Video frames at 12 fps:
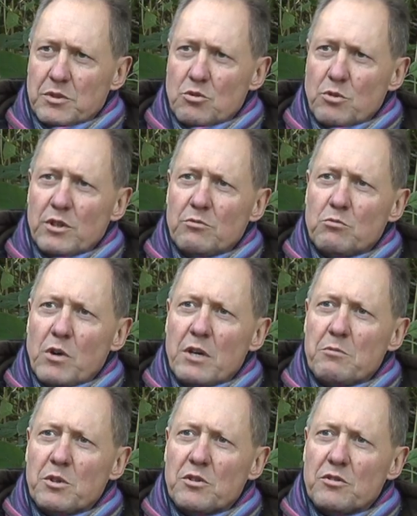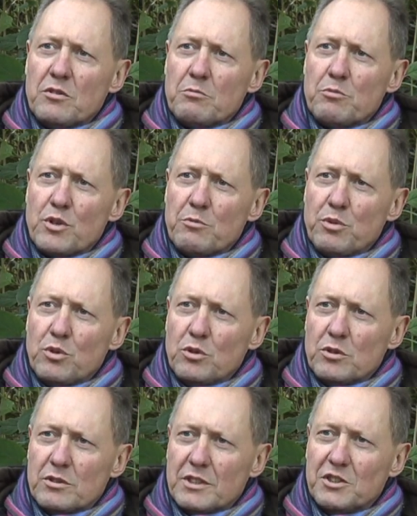between Weymouth and
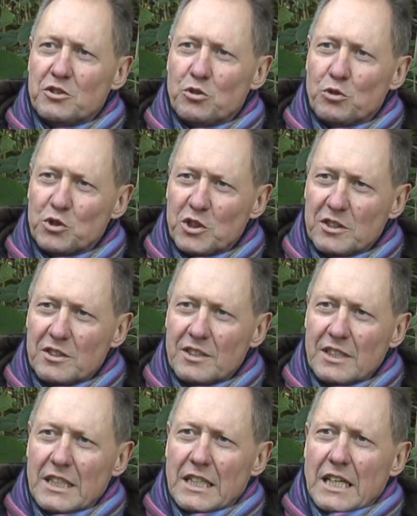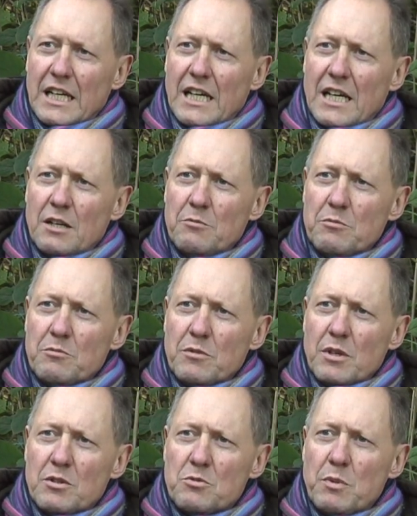Bridport in Dorset. Um,
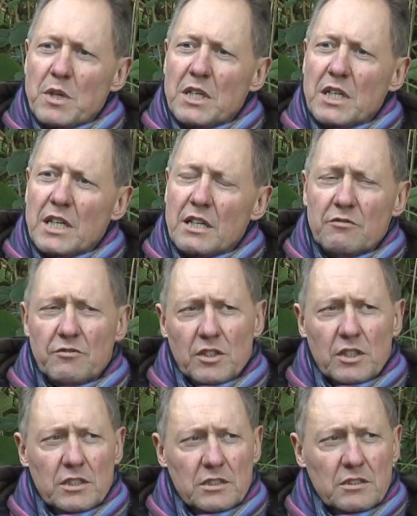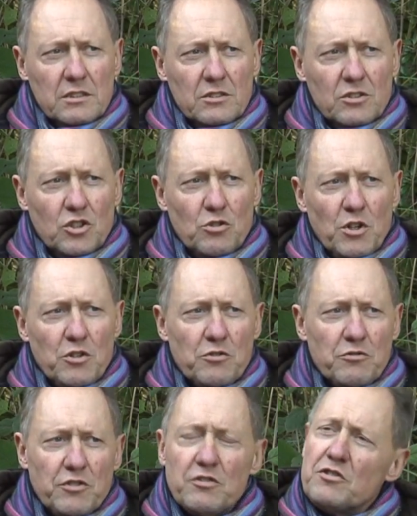it's been here for
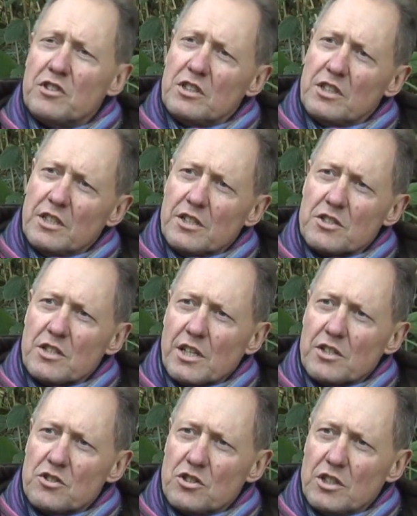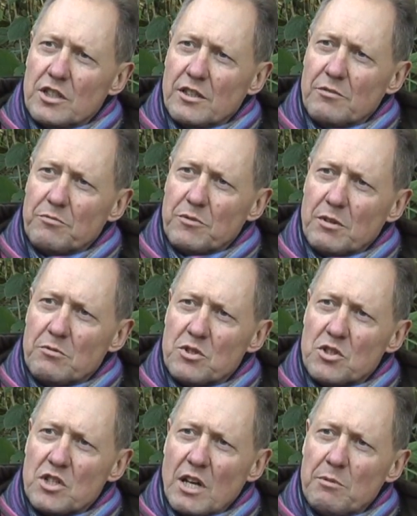250 years next year. It was
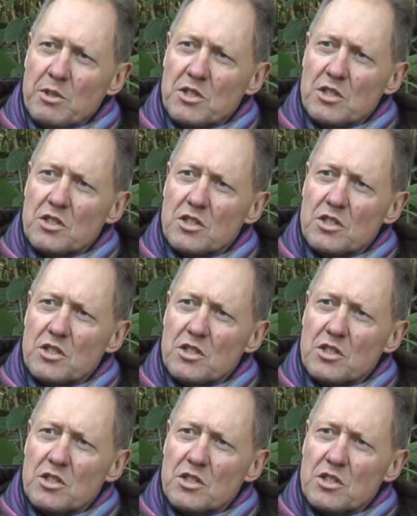established in